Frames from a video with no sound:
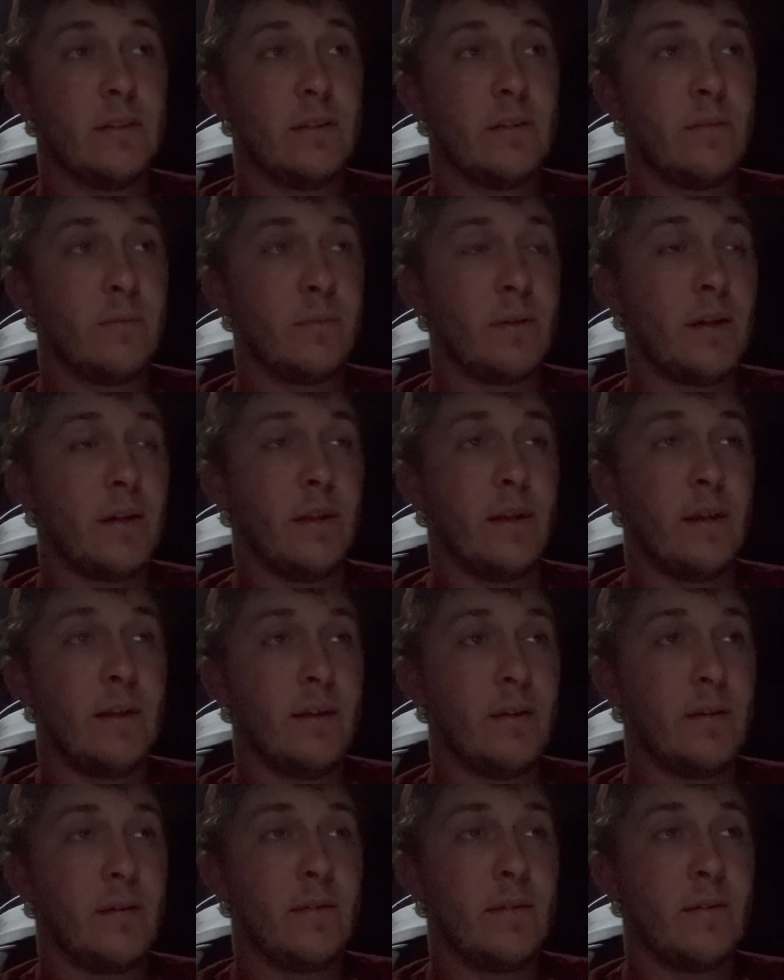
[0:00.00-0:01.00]
probably
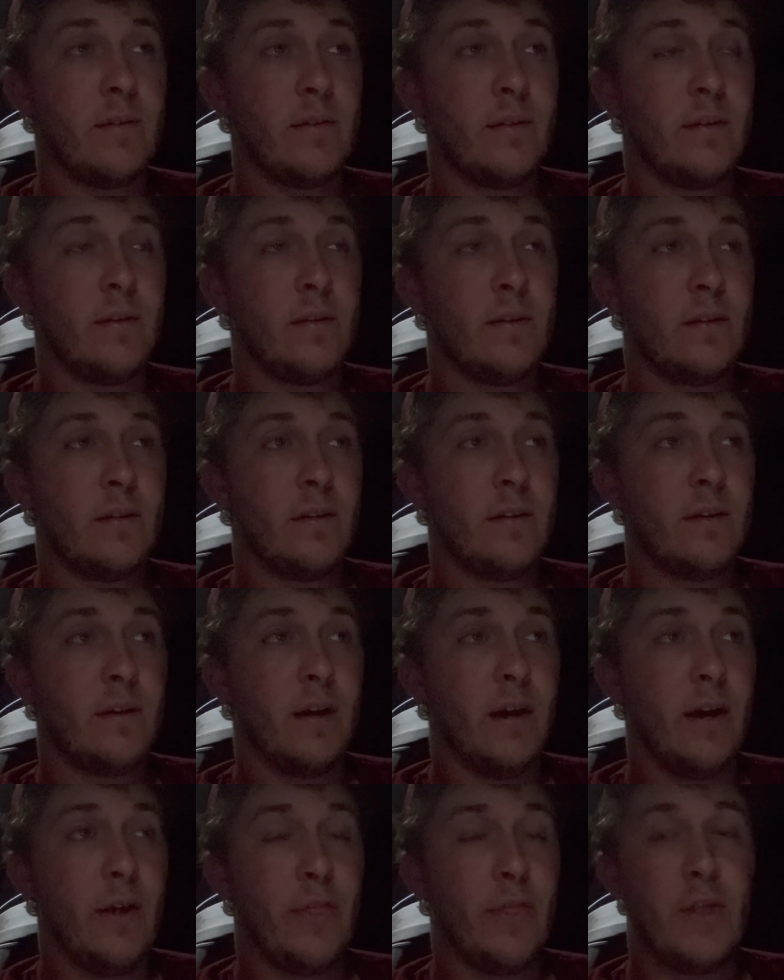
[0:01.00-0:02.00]

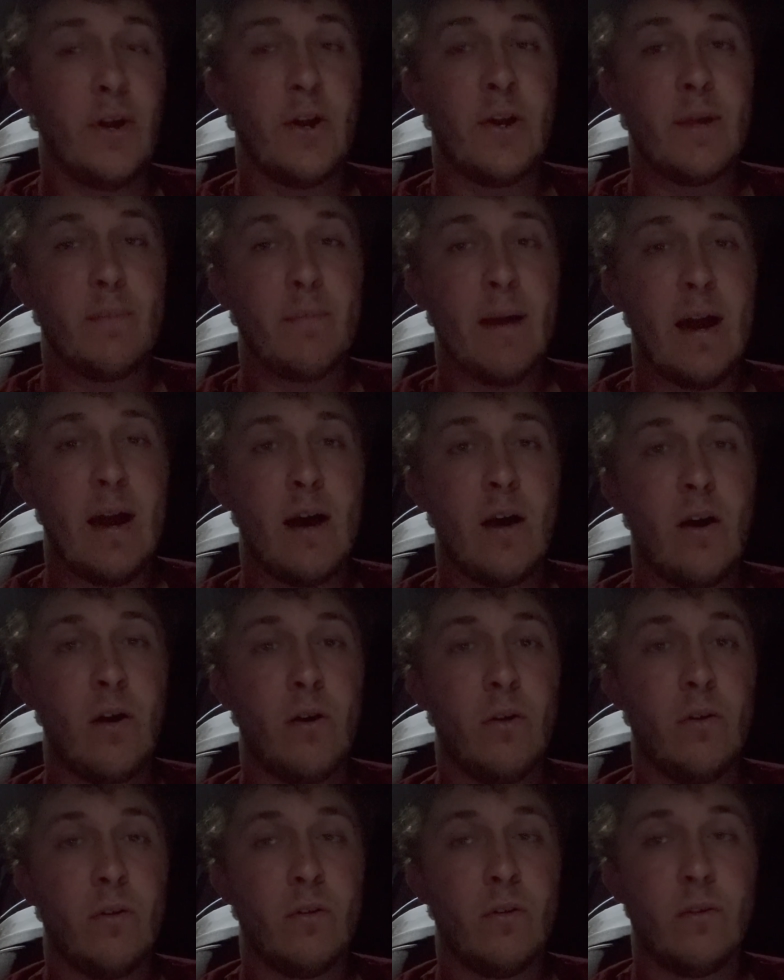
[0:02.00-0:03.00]
a
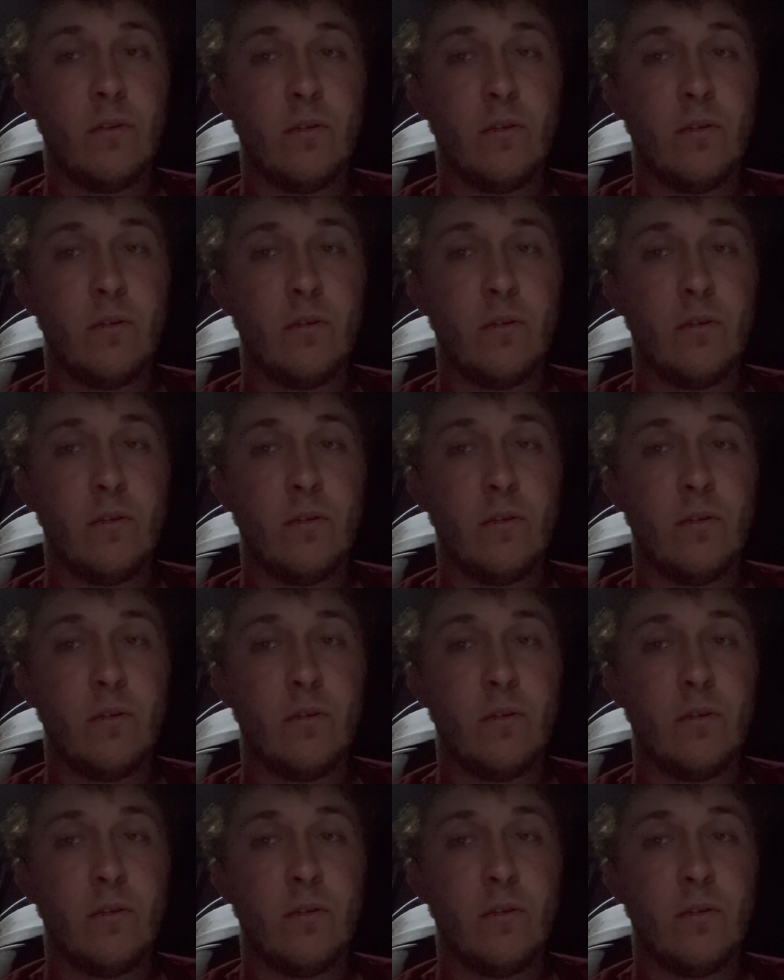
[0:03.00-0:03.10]
30-mile